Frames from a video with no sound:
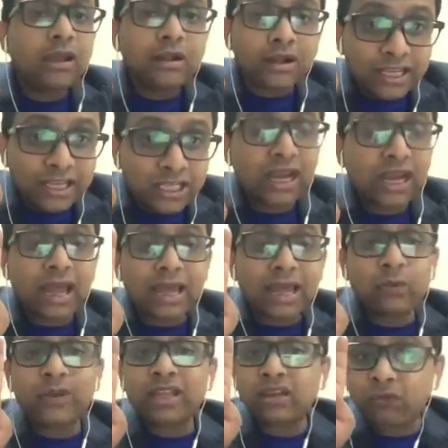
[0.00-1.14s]
traditional
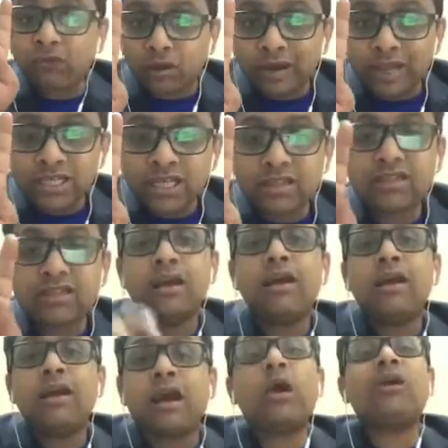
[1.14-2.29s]
Ayurvedic formulations
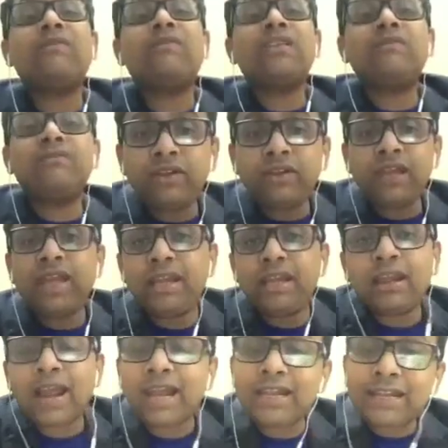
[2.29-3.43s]
along with 15
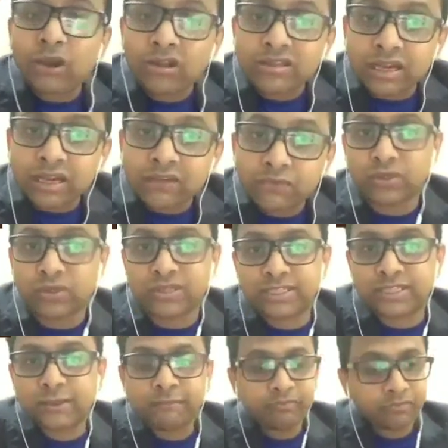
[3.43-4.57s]
antioxidant fruits.
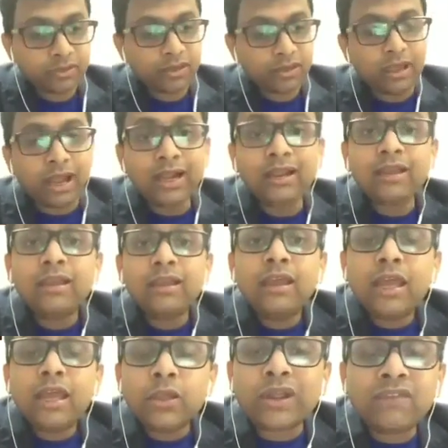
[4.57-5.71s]
And
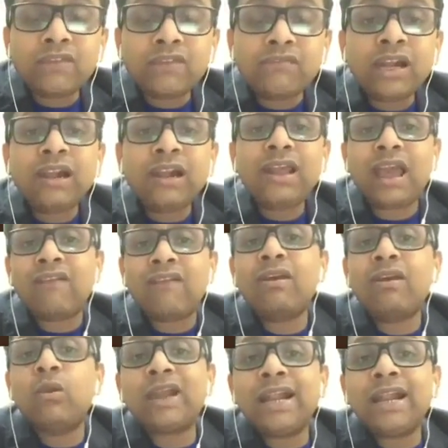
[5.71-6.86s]
you can definitely have a
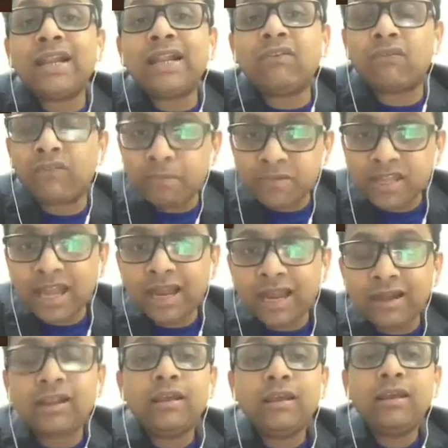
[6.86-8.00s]
look at our website
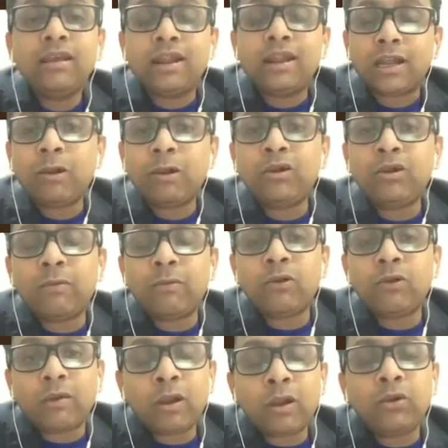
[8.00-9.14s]

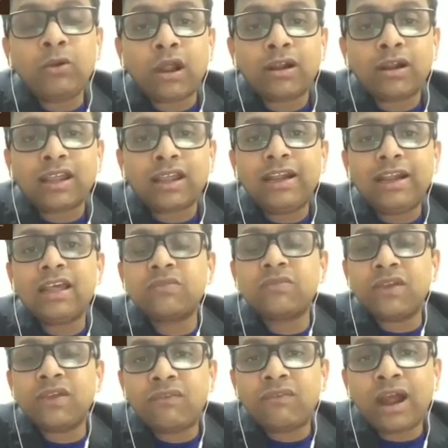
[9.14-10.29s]

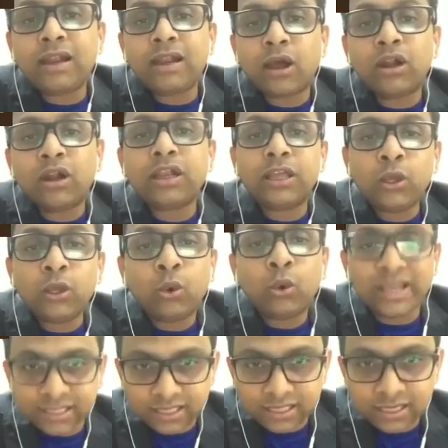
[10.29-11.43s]

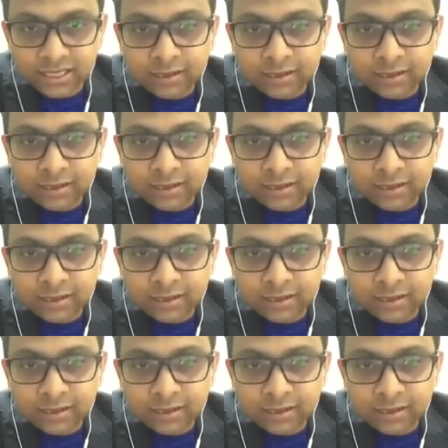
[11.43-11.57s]
www.indusviva.us.